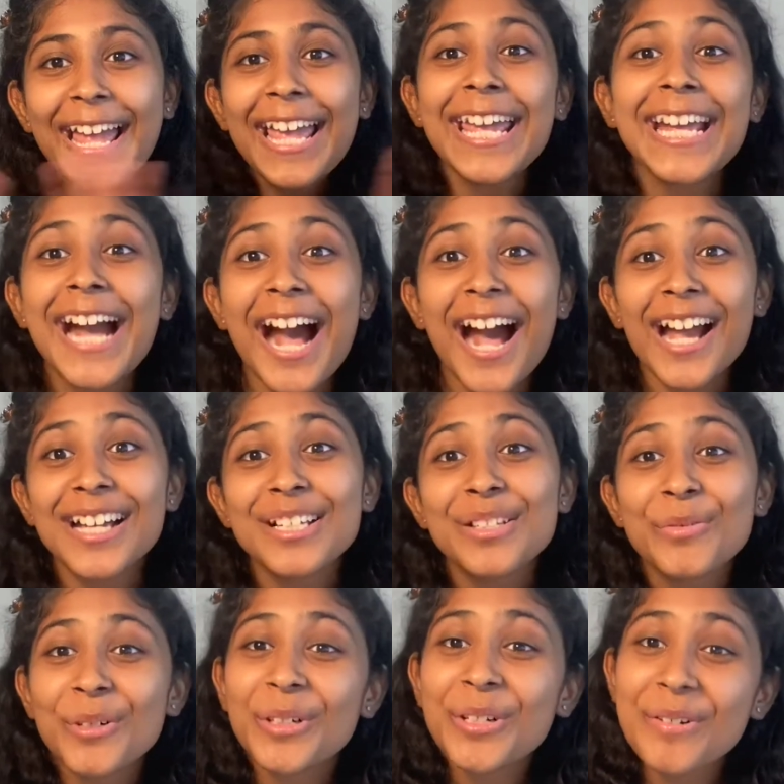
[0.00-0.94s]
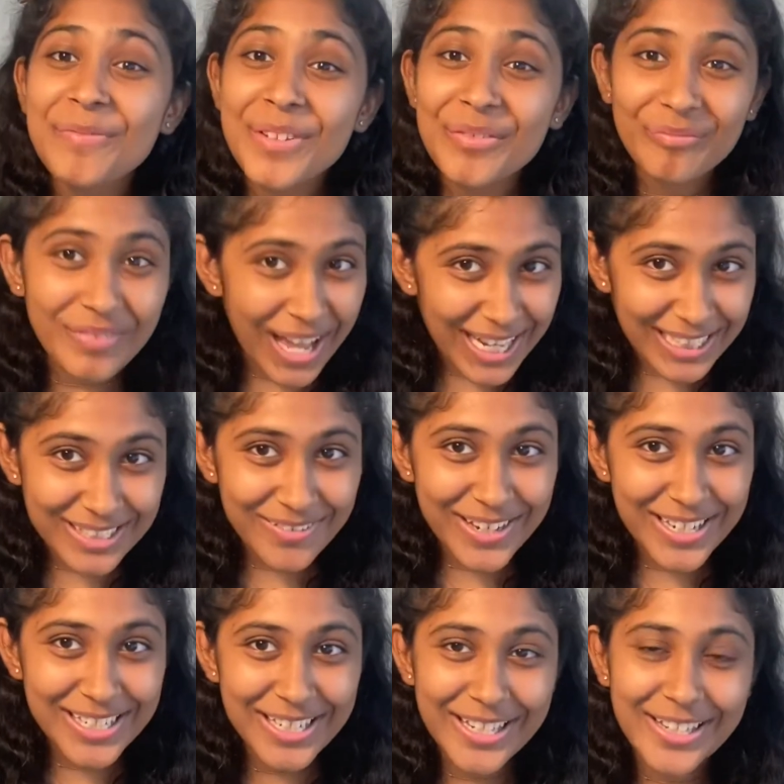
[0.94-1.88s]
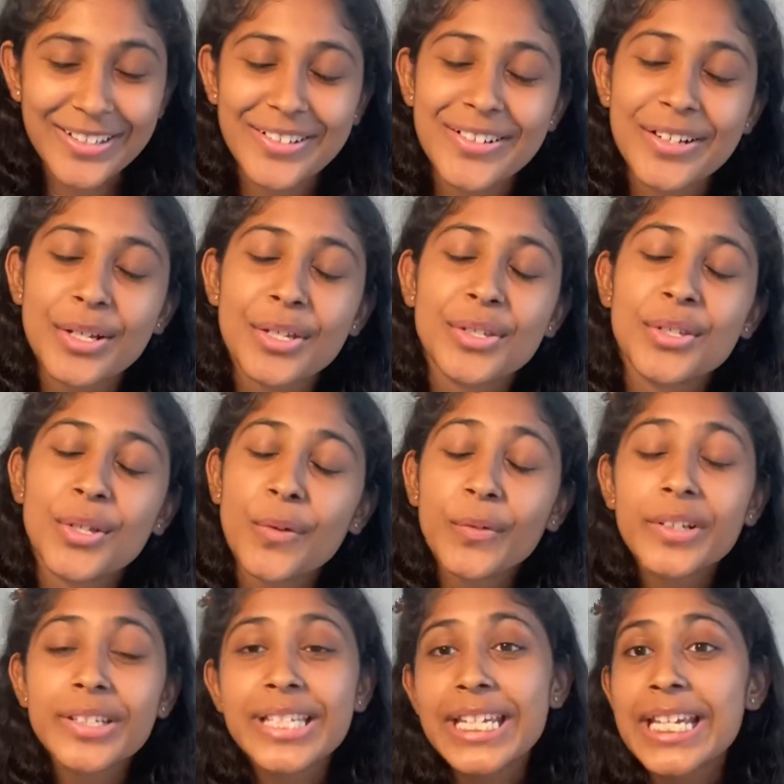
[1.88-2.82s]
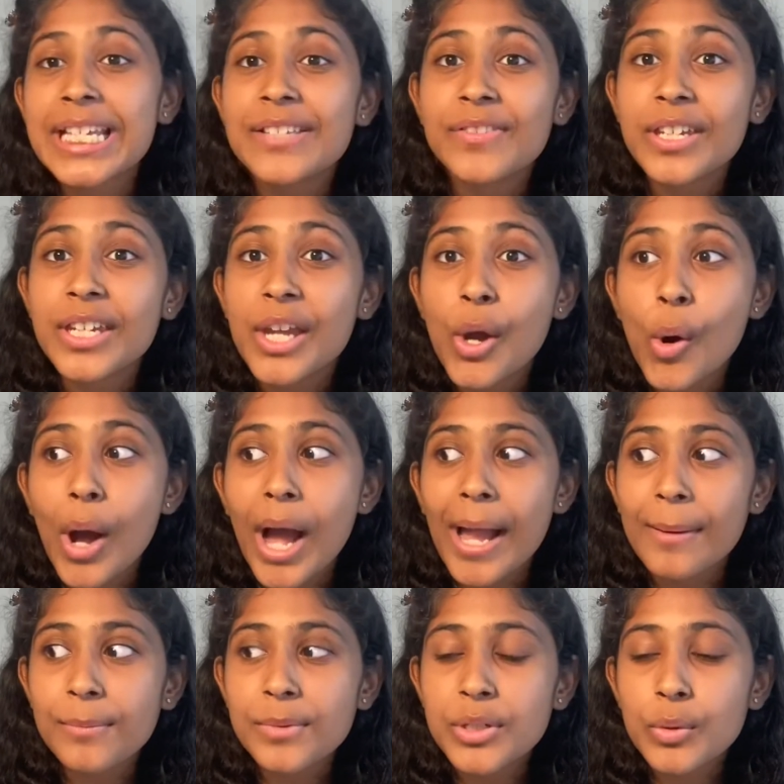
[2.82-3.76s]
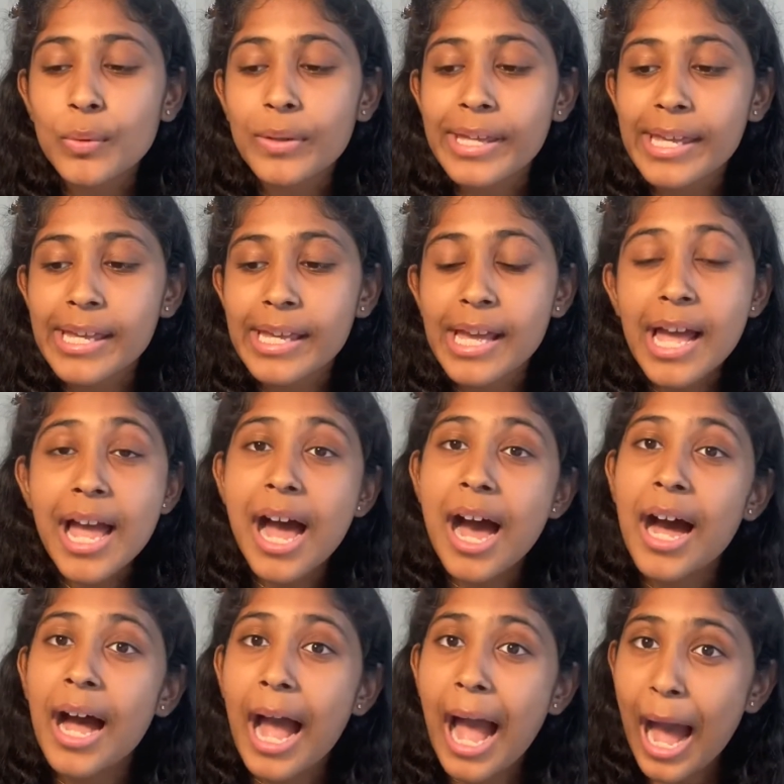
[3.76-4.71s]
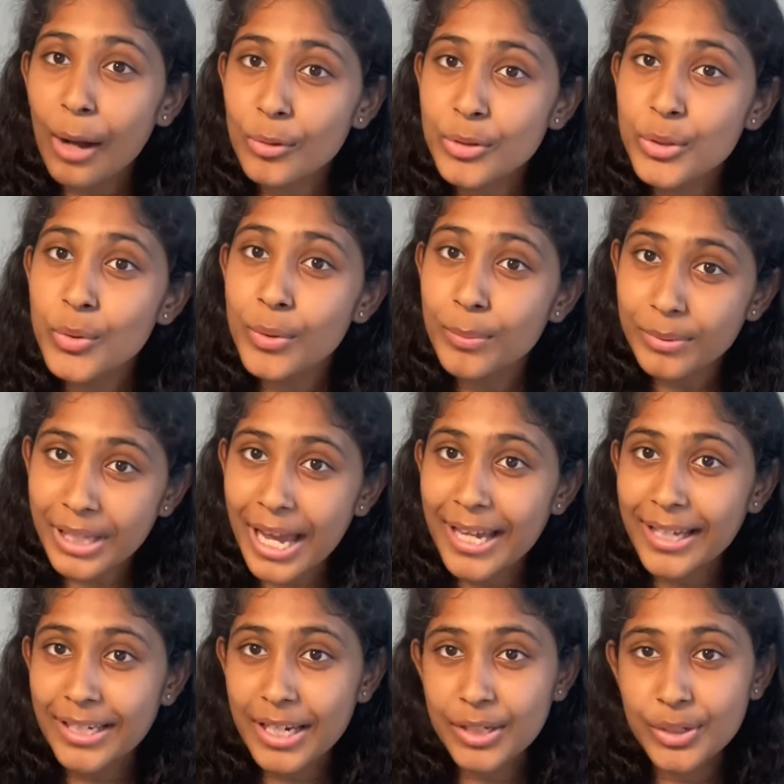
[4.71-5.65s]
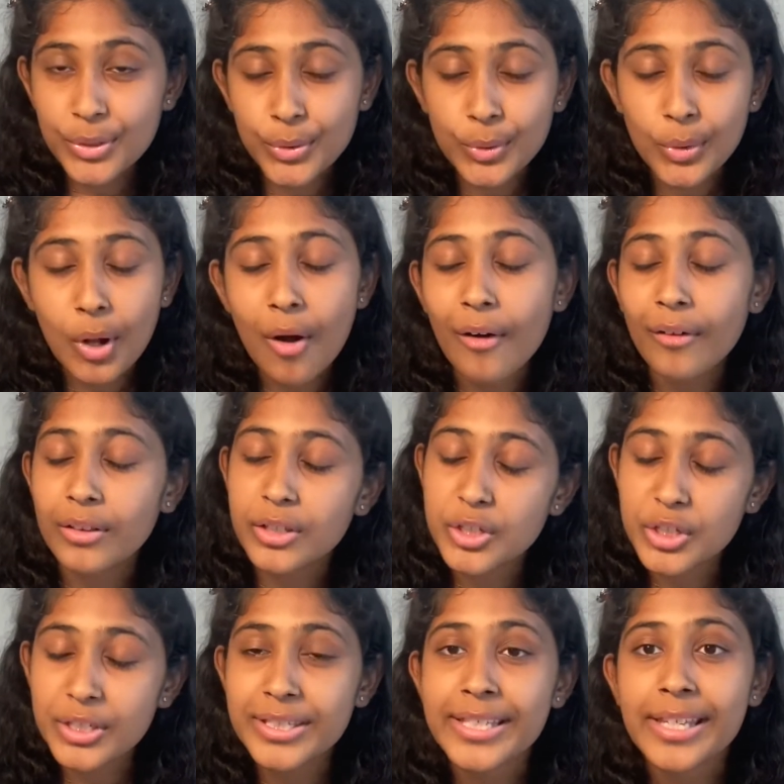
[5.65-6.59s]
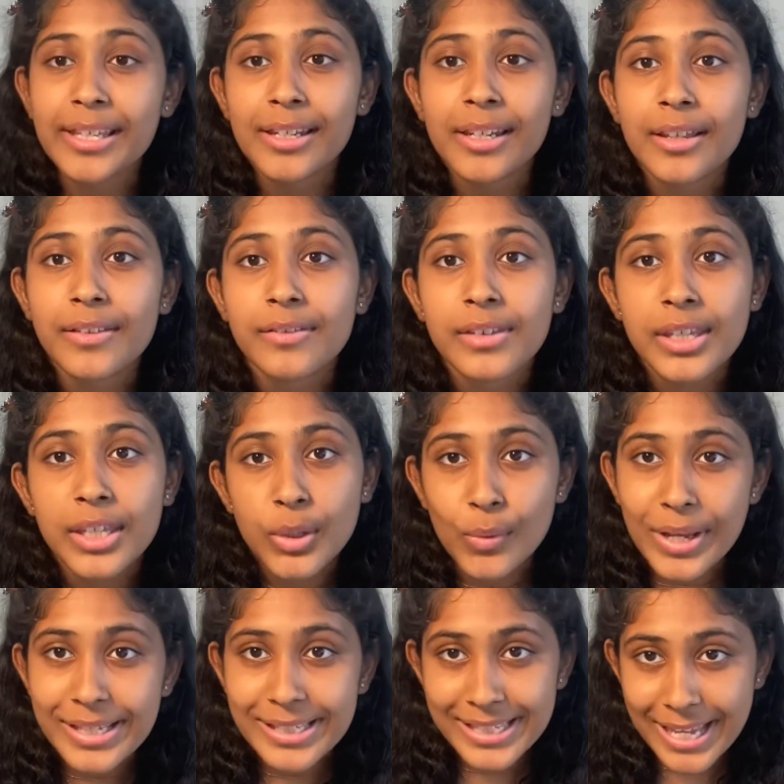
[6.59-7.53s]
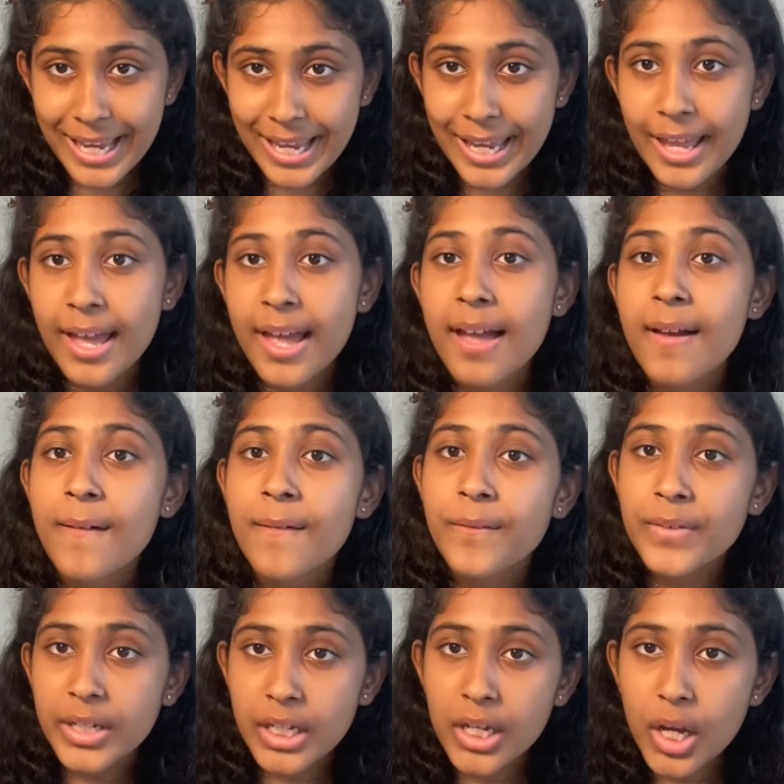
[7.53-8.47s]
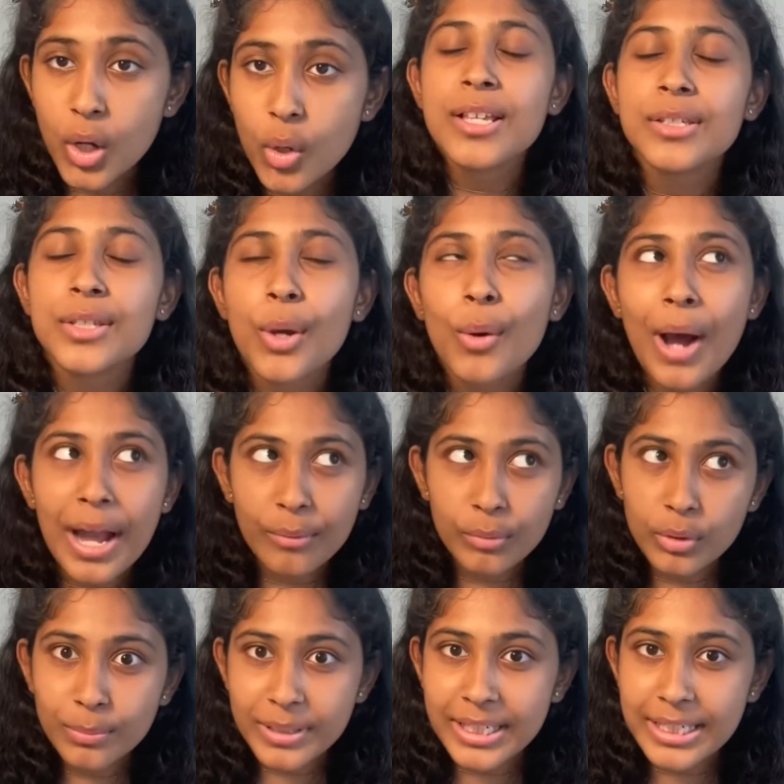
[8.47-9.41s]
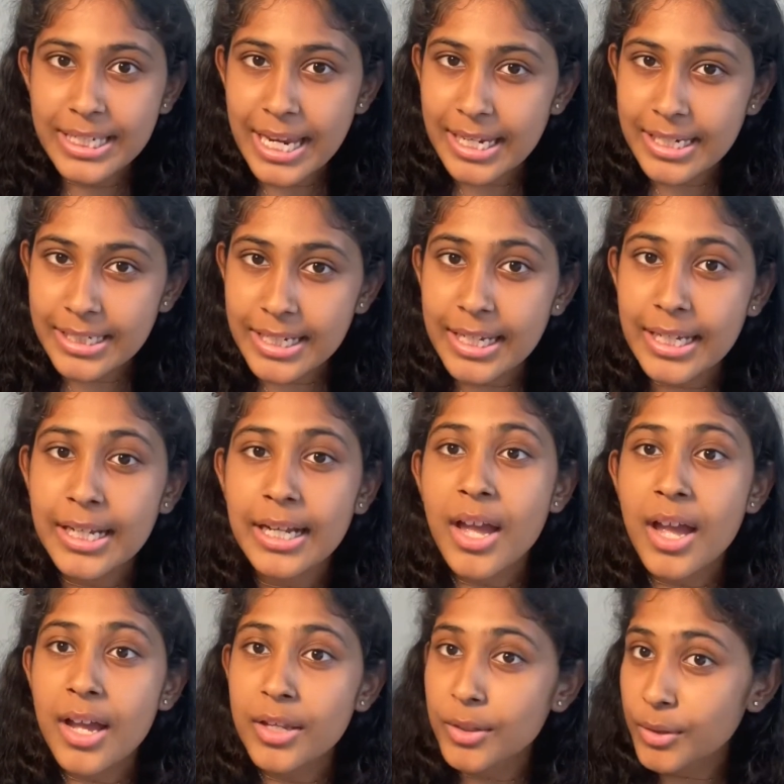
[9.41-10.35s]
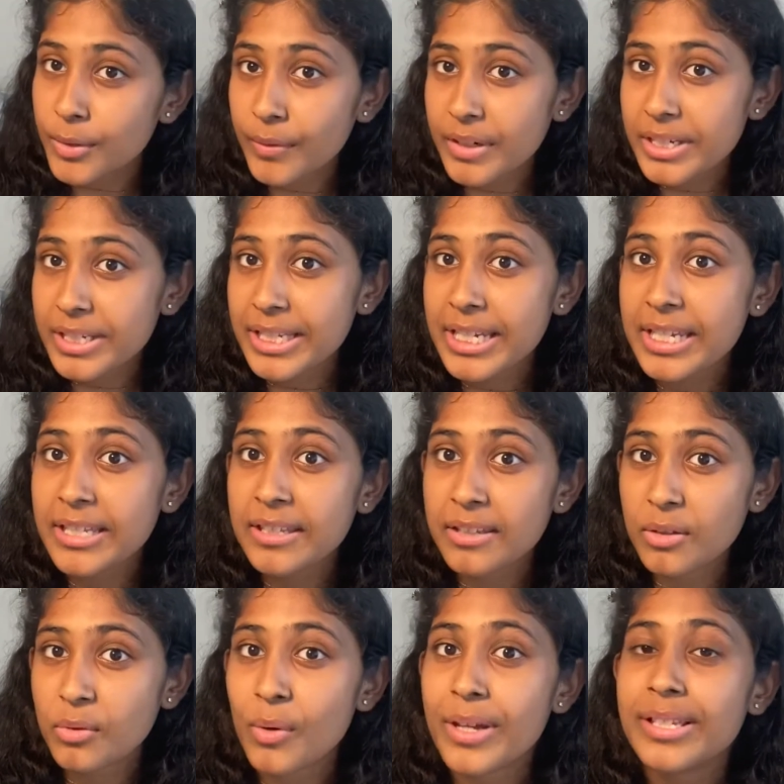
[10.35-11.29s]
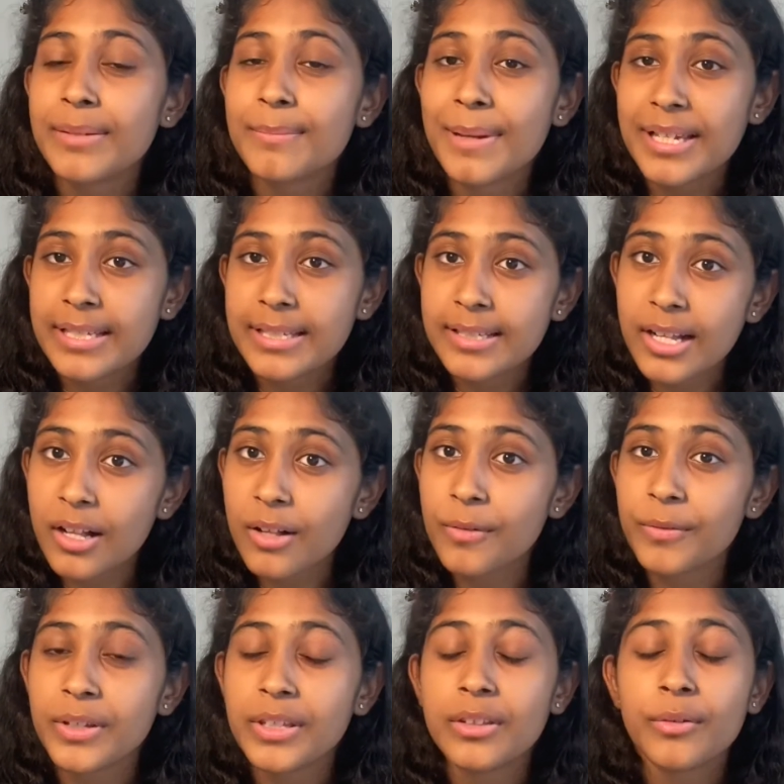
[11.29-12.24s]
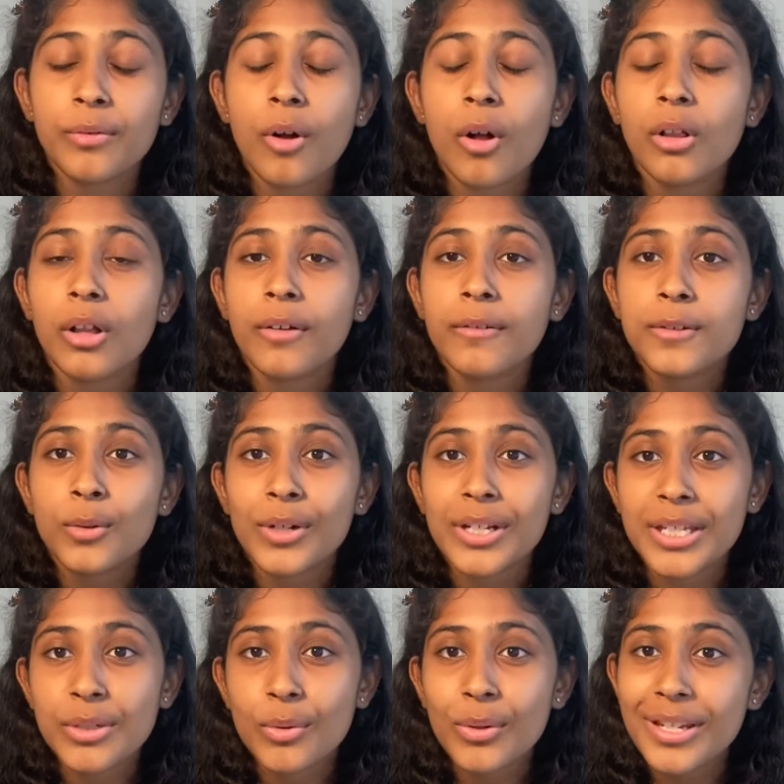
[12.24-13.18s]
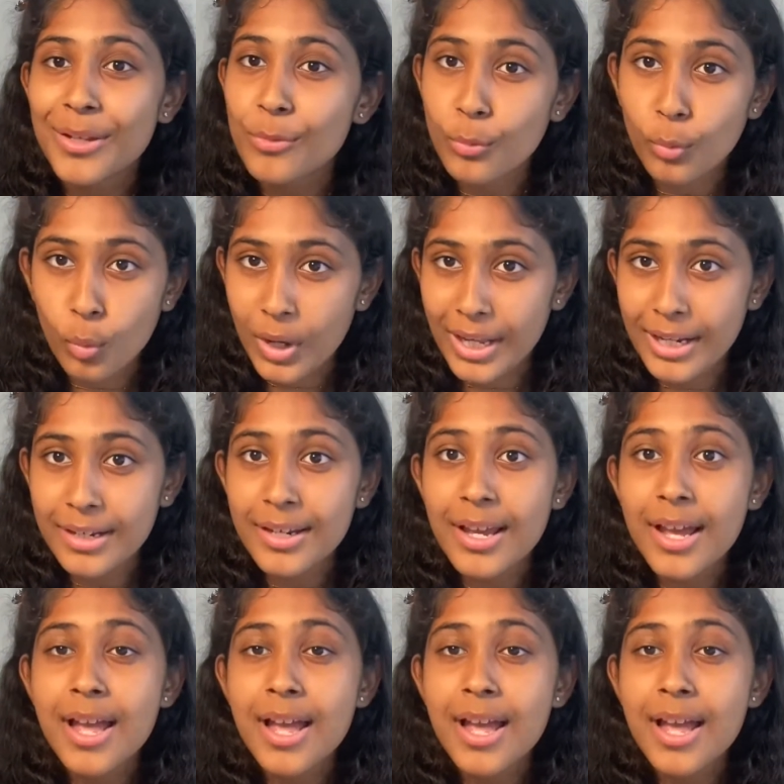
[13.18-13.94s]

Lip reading: Hey guys, welcome back to my channel. So for today's video, I'm doing a how to apply to colleges in the USA video. So I will be attending university in the US myself in the fall of 2021.